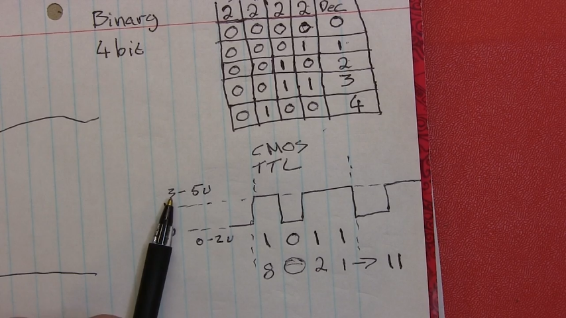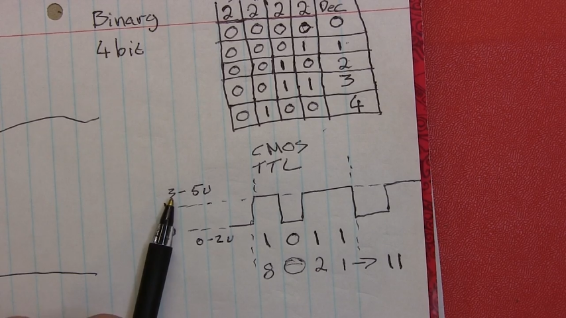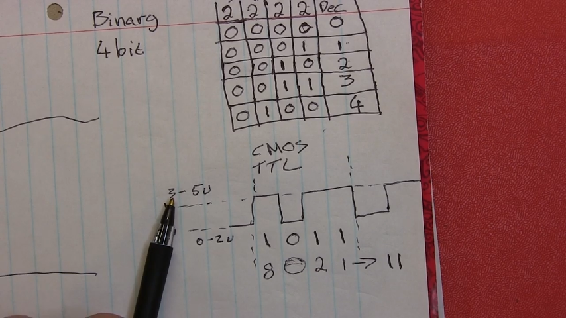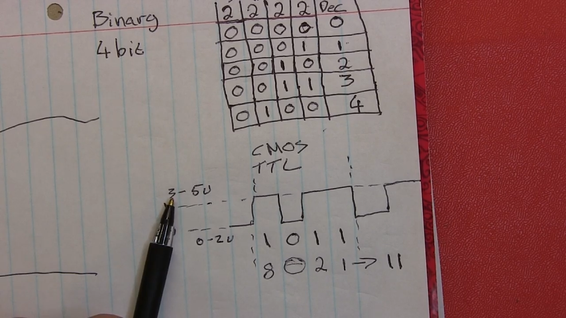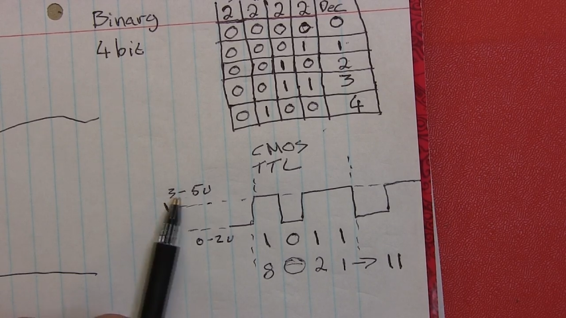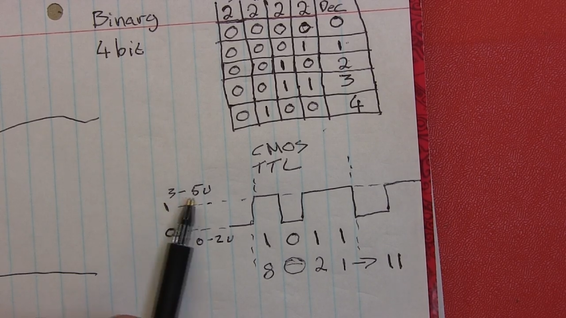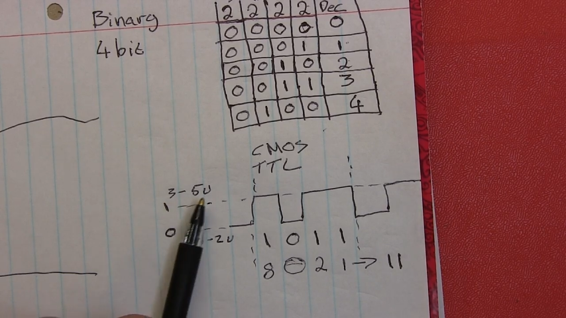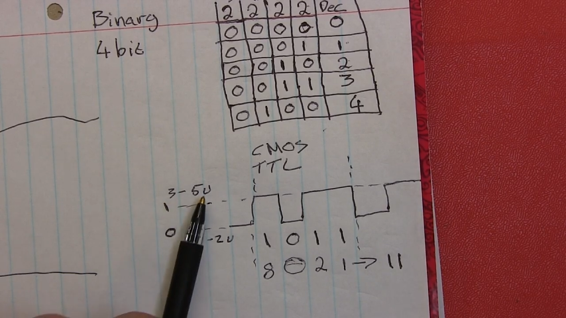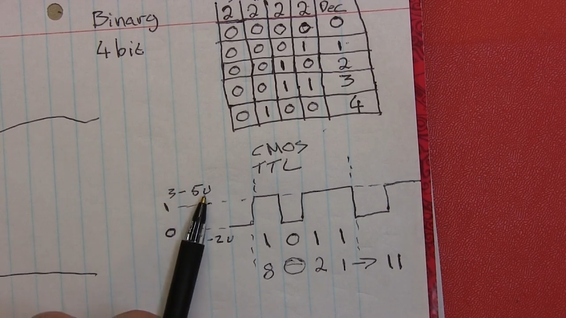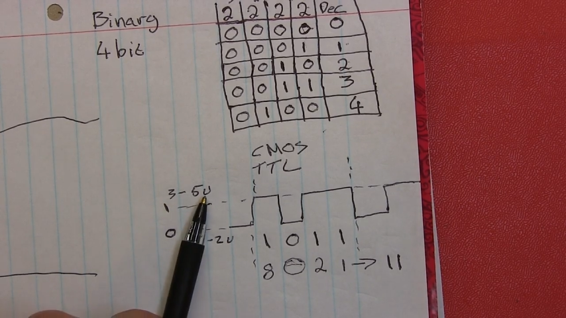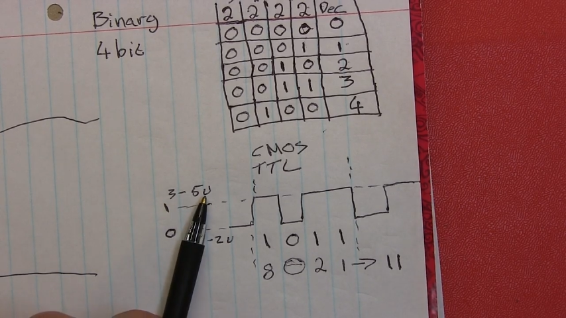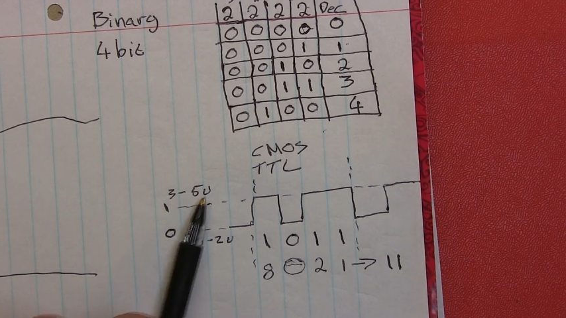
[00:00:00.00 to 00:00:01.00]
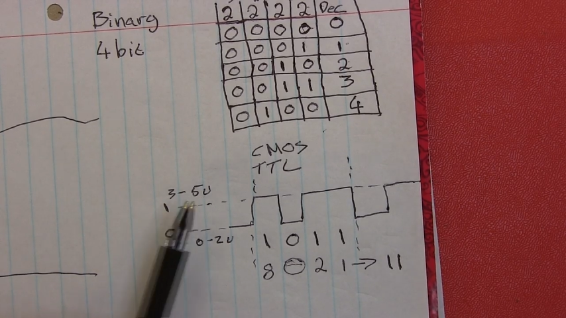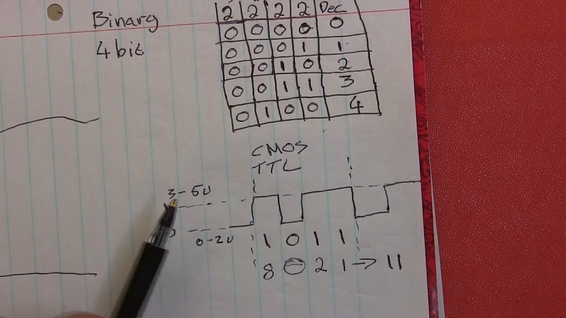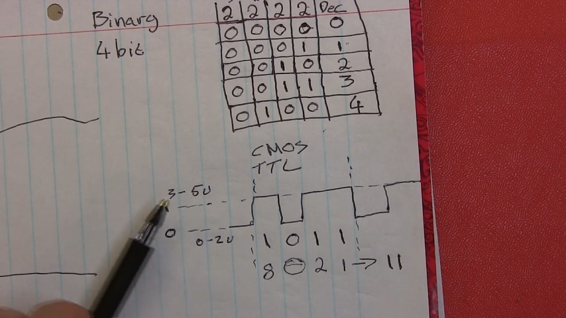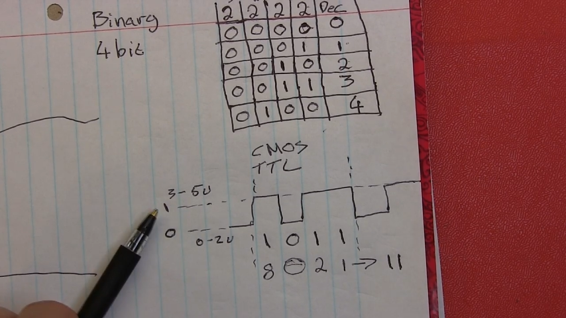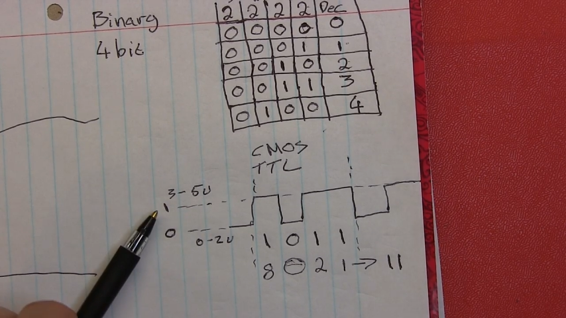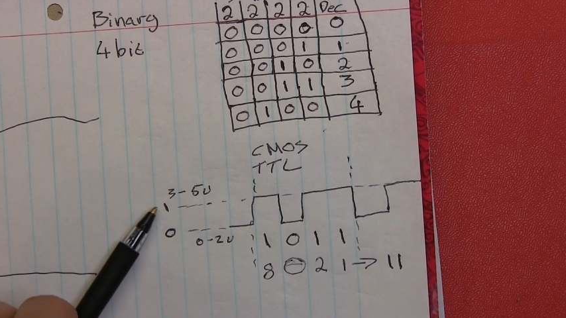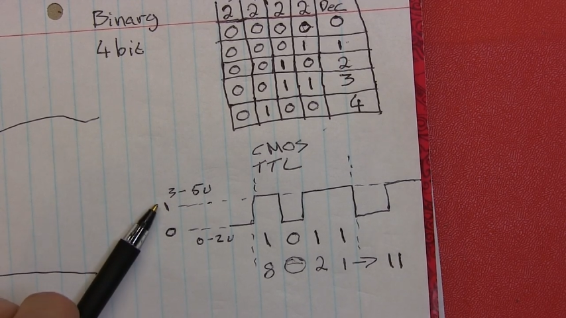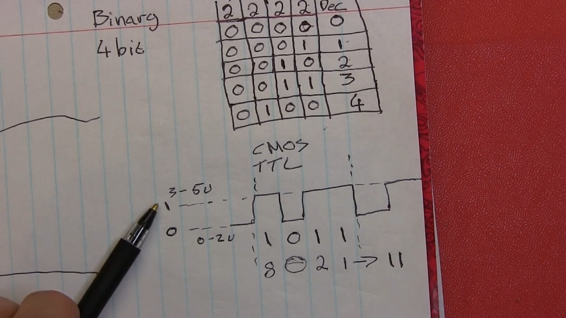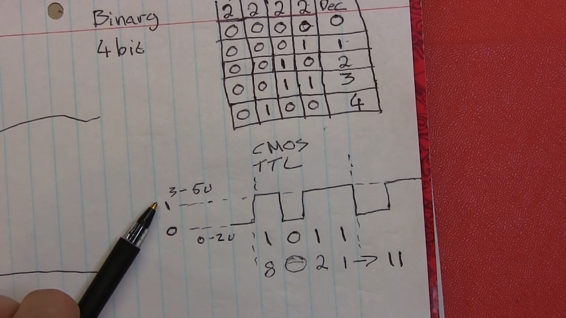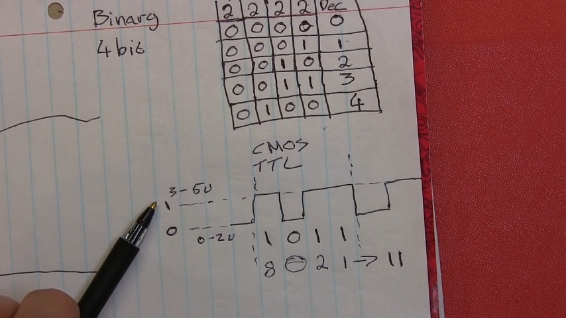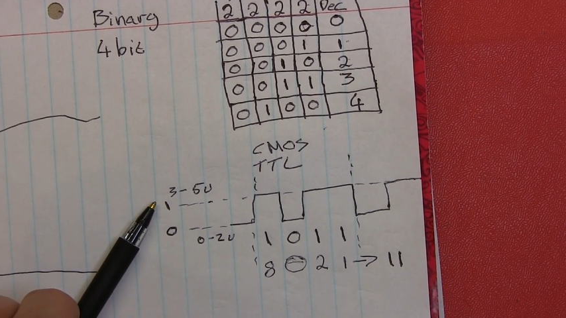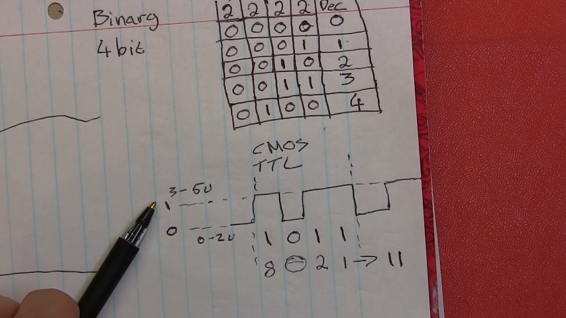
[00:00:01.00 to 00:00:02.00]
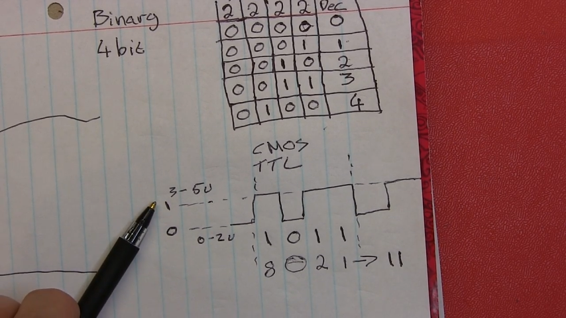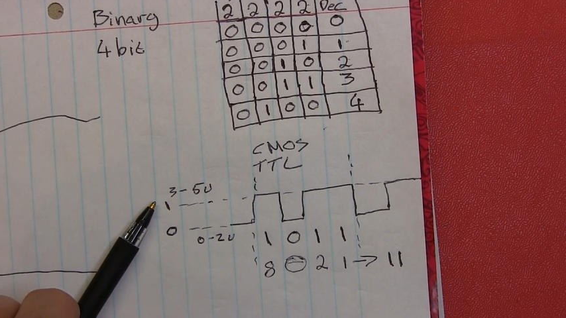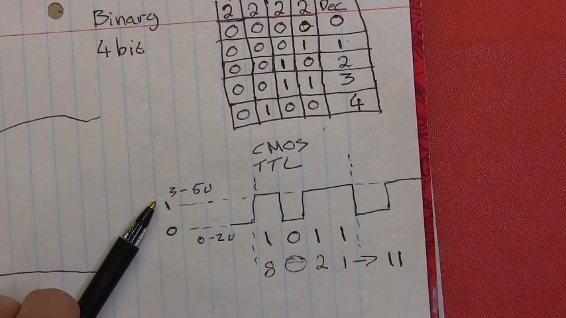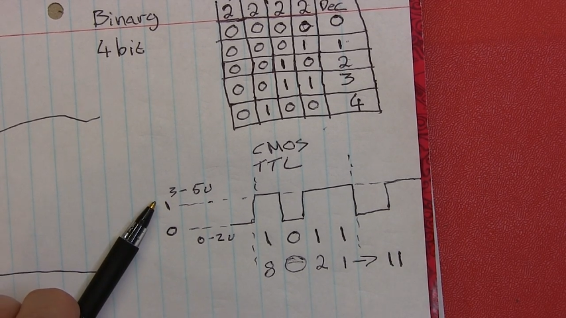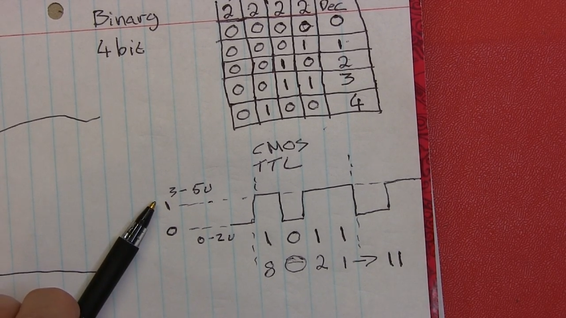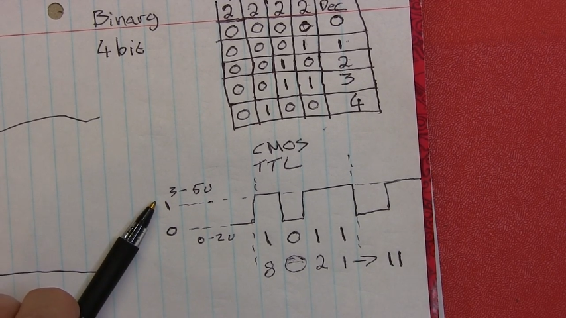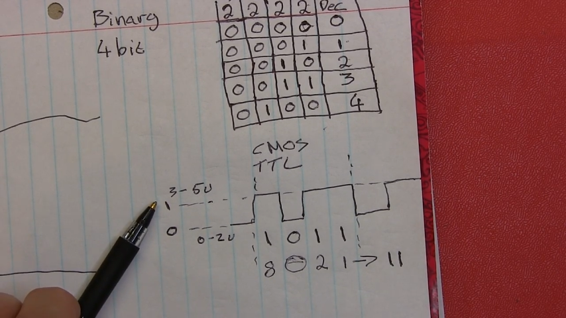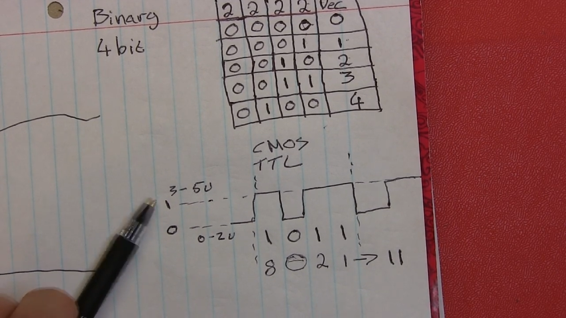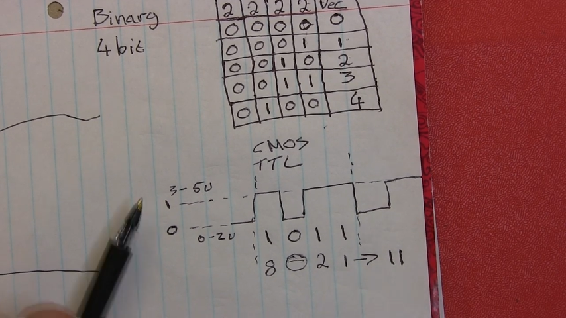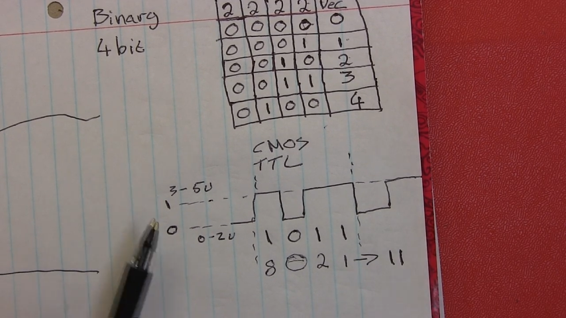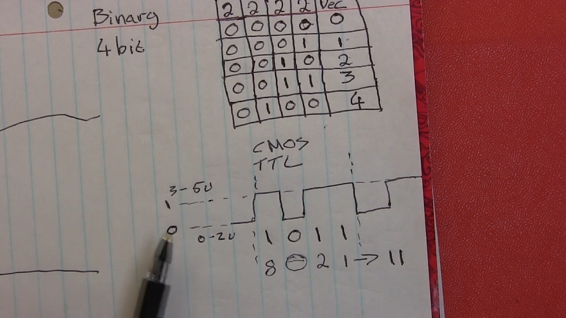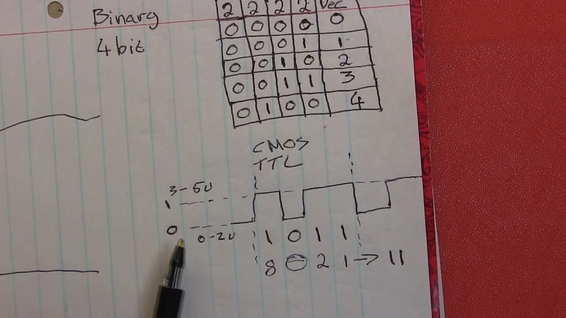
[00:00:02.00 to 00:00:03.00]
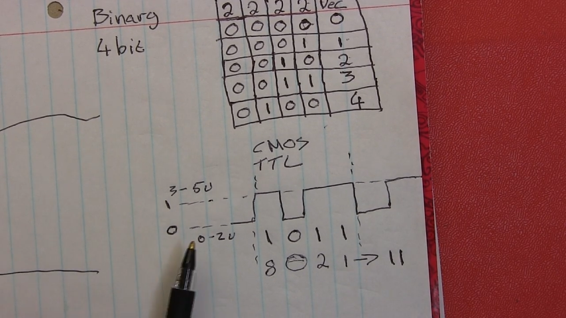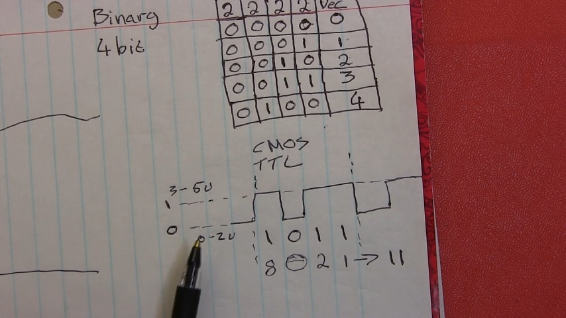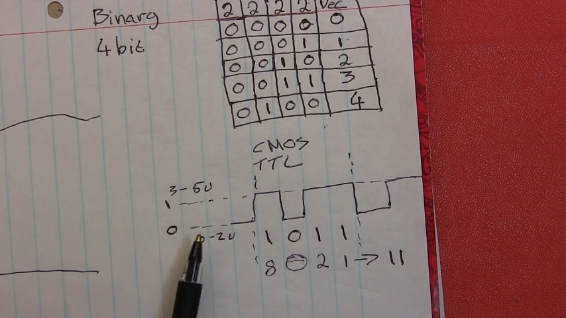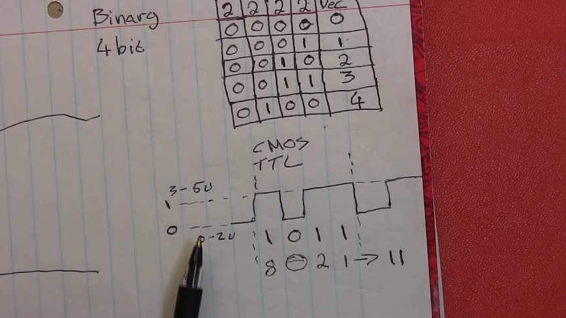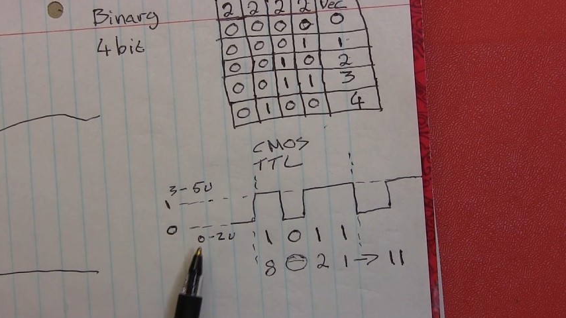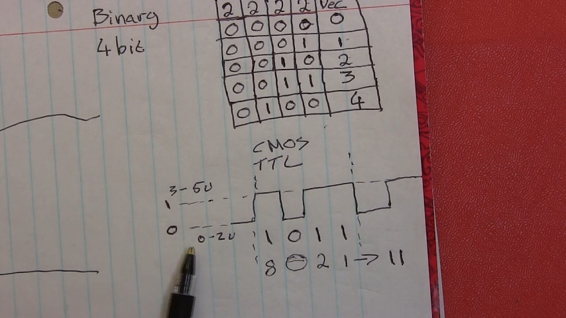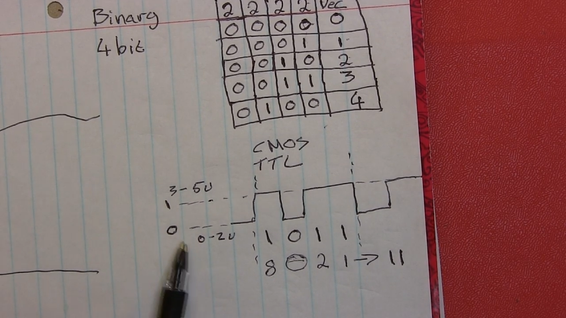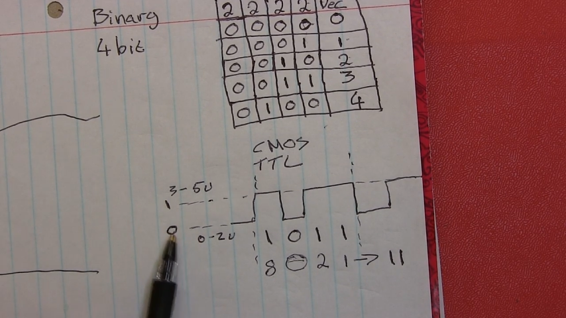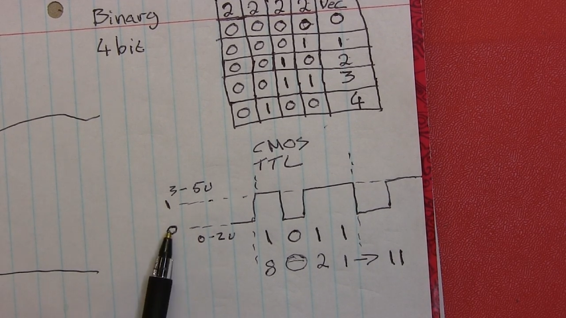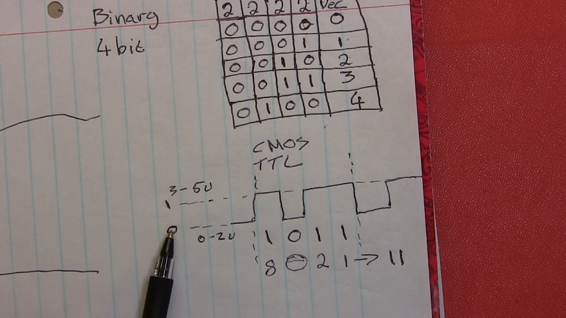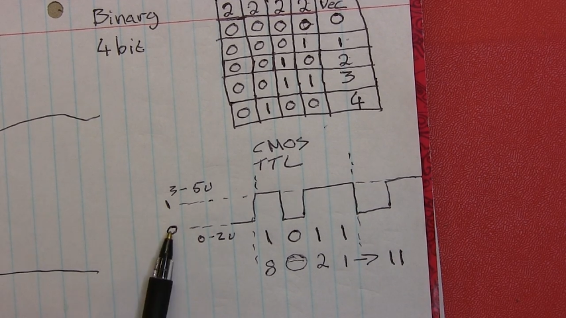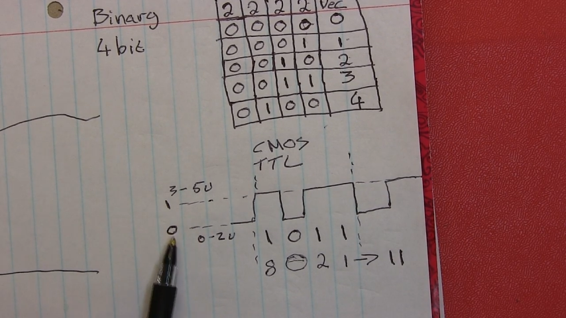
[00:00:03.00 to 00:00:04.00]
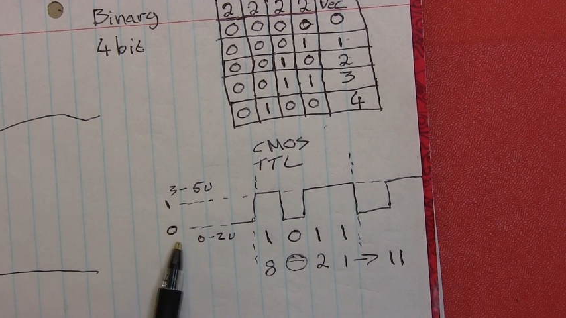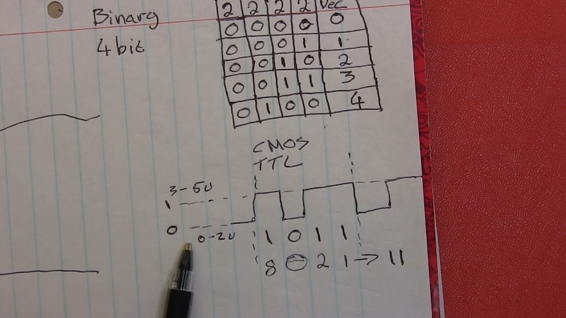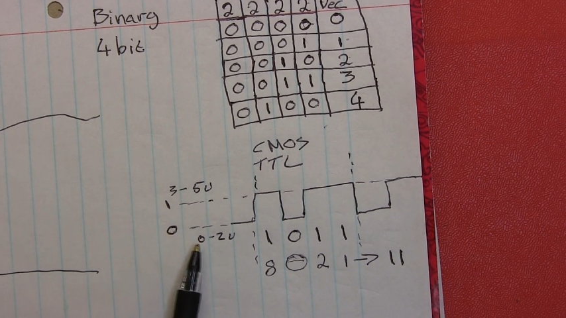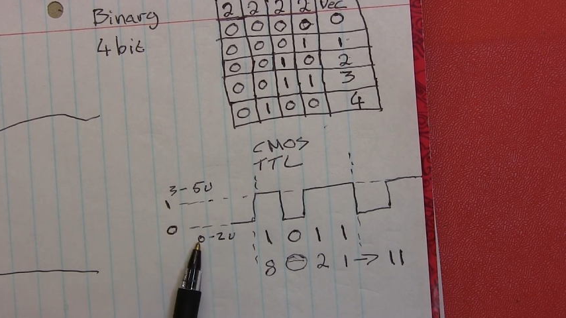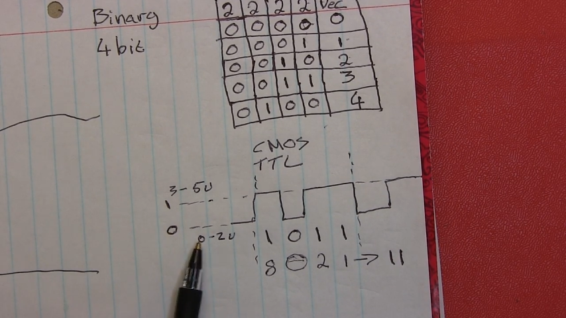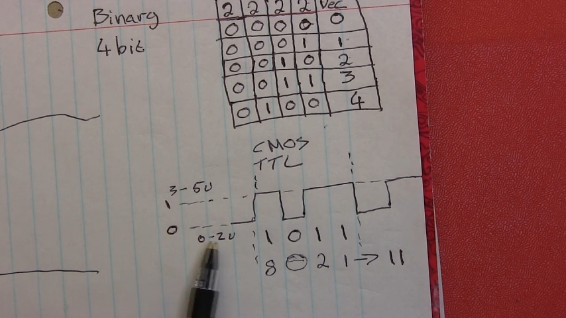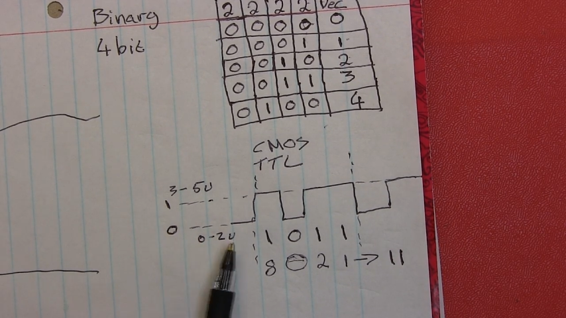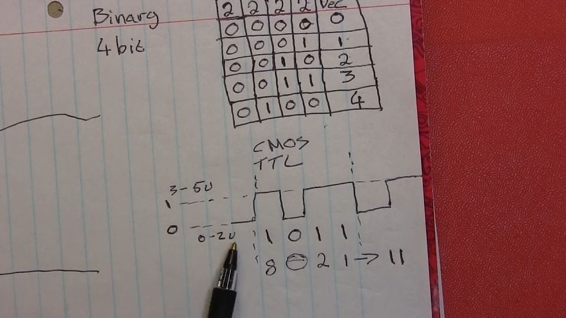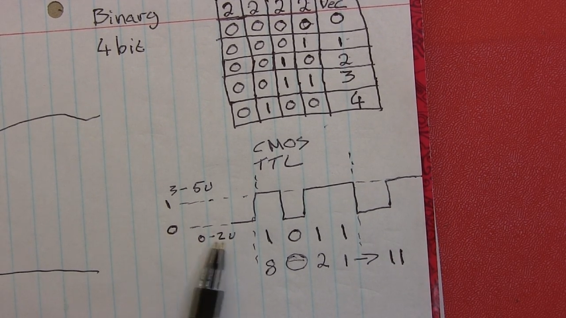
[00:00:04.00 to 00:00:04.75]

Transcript: No face is visible, so there are no lips to read.